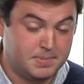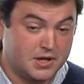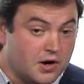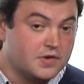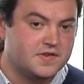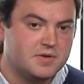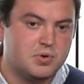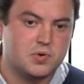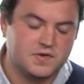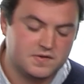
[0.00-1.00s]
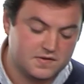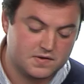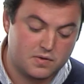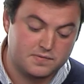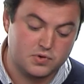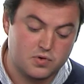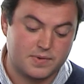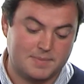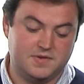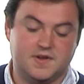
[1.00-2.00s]
because the importance of your
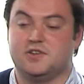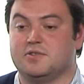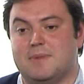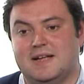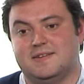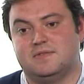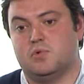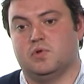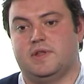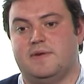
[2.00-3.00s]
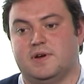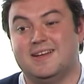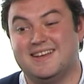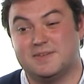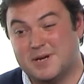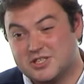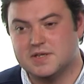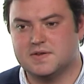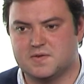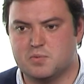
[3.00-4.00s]
reputation matters more than ever,
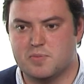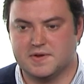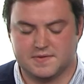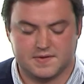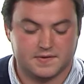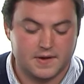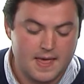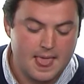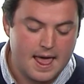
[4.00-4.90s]
especially to small businesses.